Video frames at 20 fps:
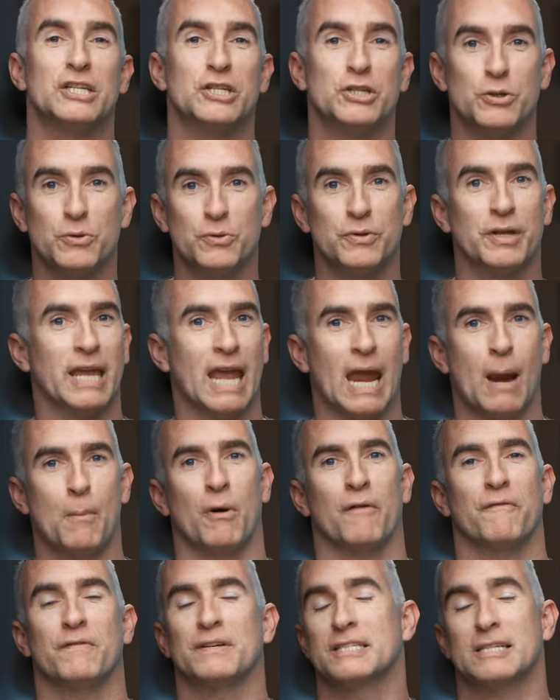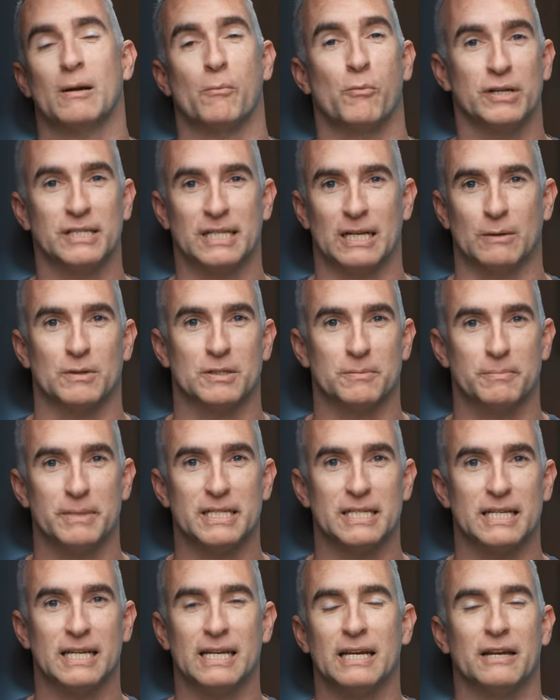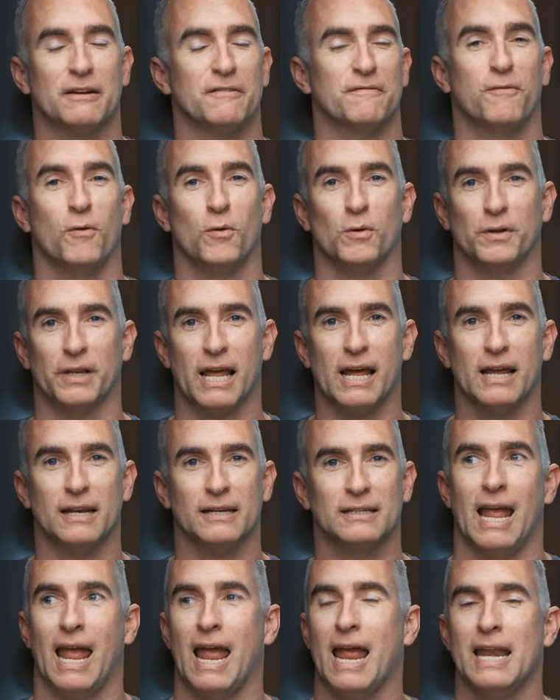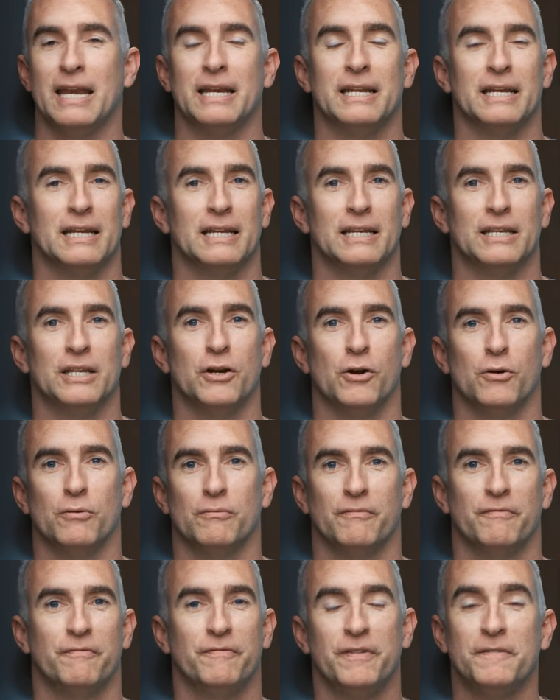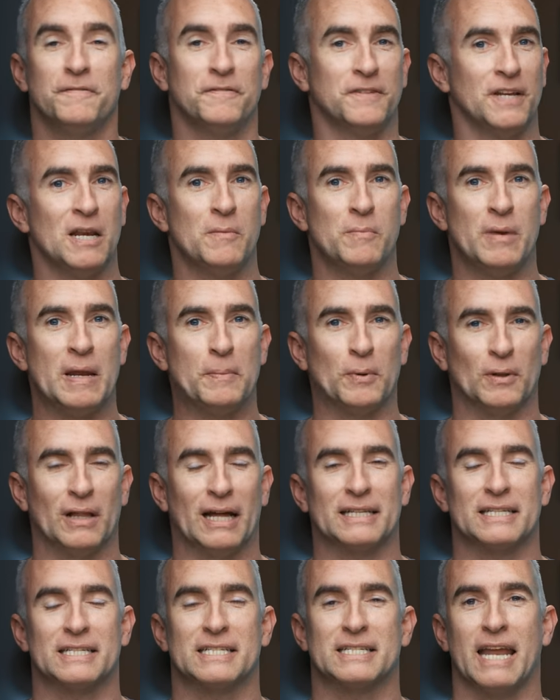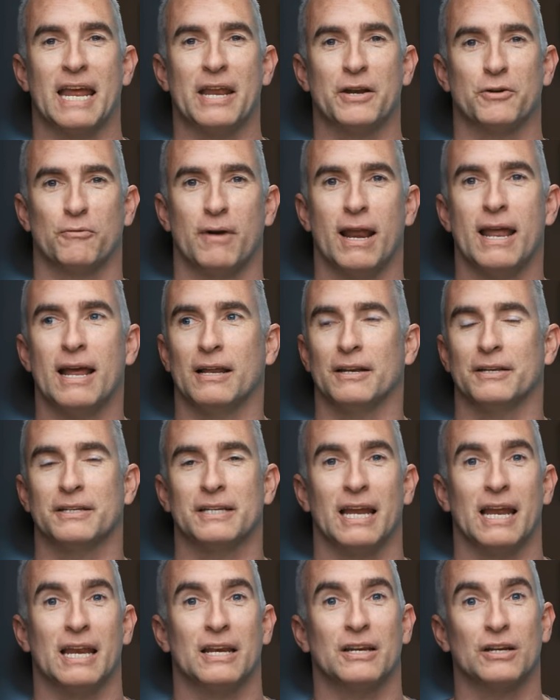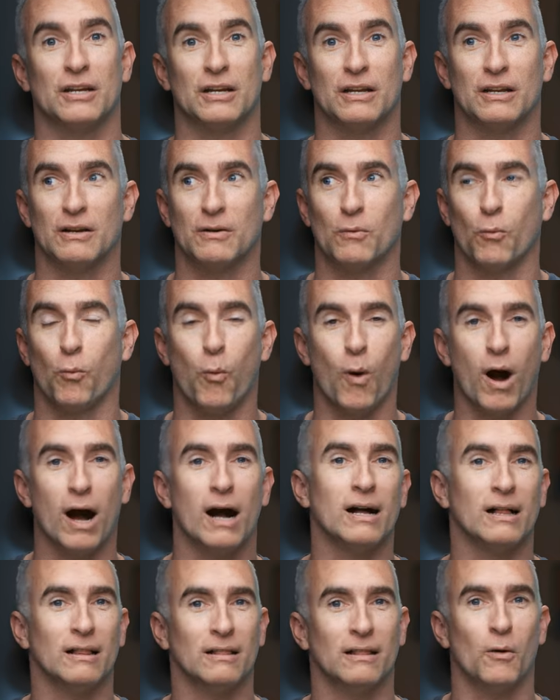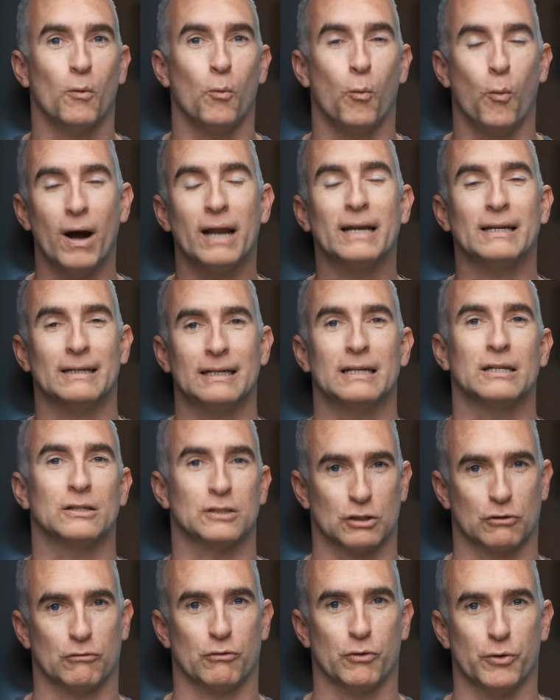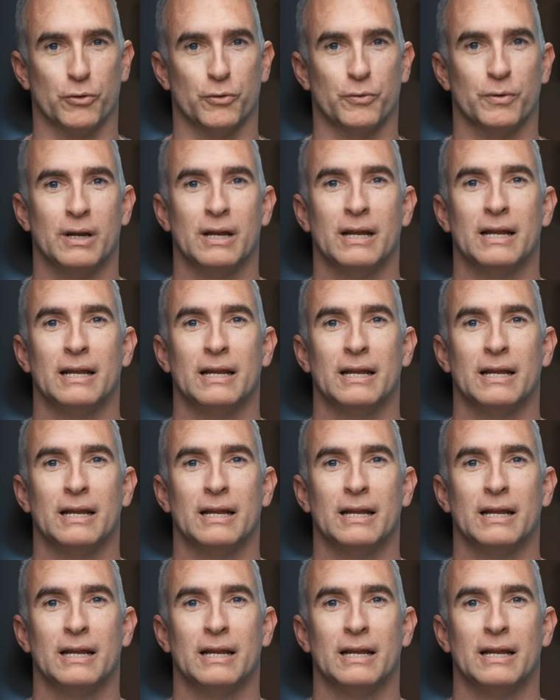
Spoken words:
to the camera. For some reason it was missing, it had fallen out, and you know, 15 people had to stand around and while one little screw